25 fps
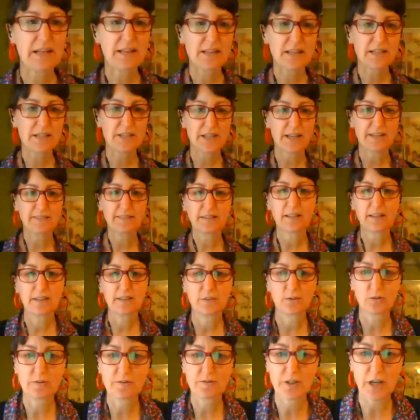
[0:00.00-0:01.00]
mean, I think
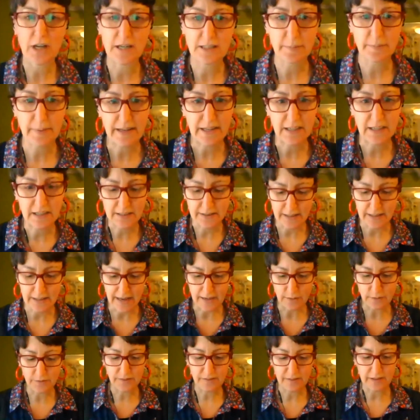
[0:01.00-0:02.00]
Jessica sort of talked about it at the
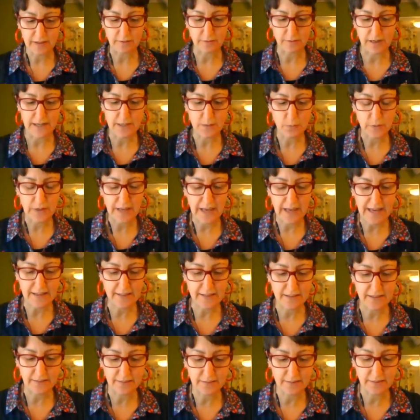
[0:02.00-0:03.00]
outset, right? We
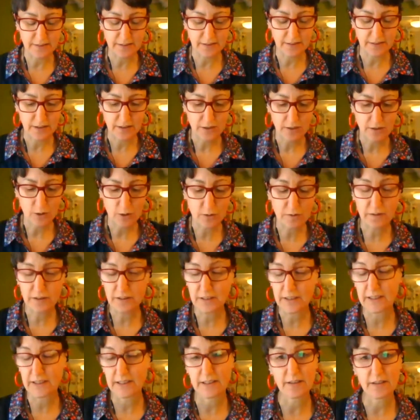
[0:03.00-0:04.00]
had this, over the